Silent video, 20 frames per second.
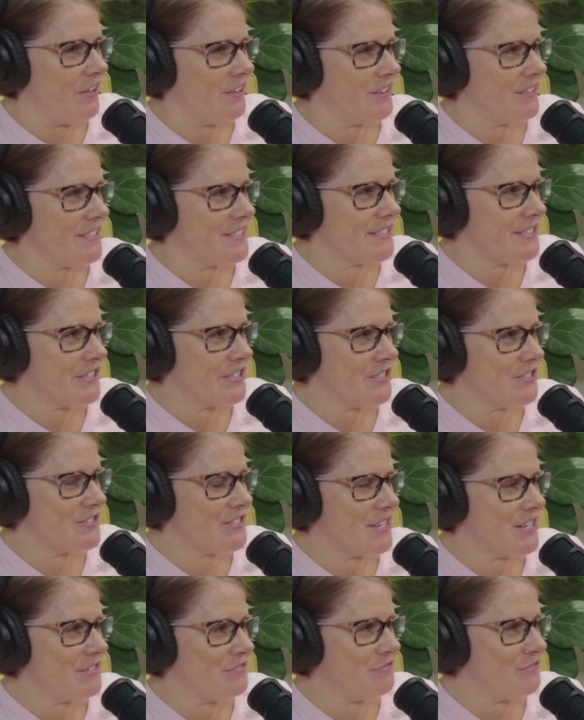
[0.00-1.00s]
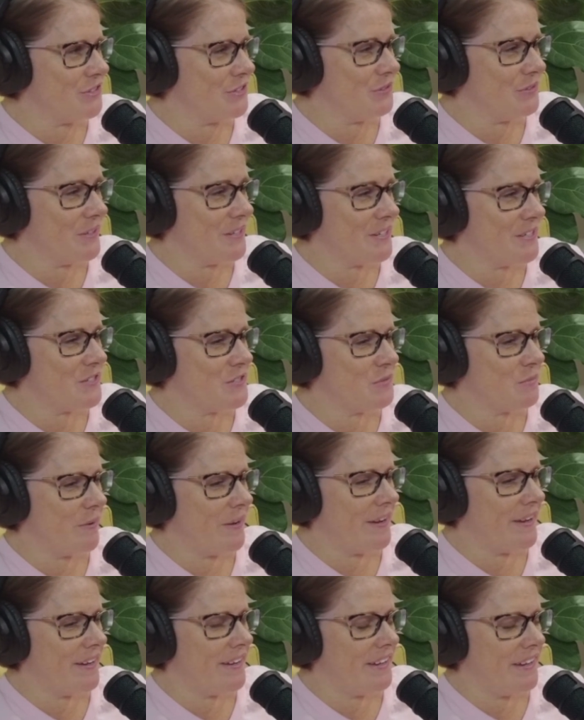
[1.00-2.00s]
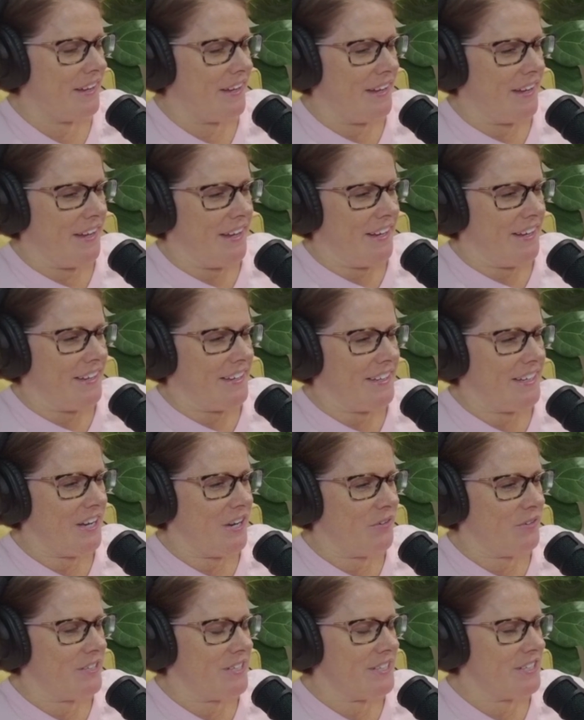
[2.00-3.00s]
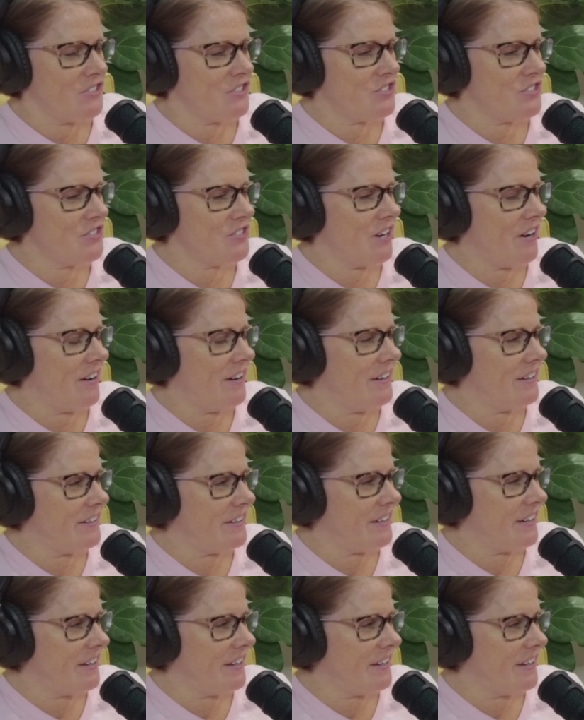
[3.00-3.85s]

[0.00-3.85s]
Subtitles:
listeners and viewers, but, it's just hard.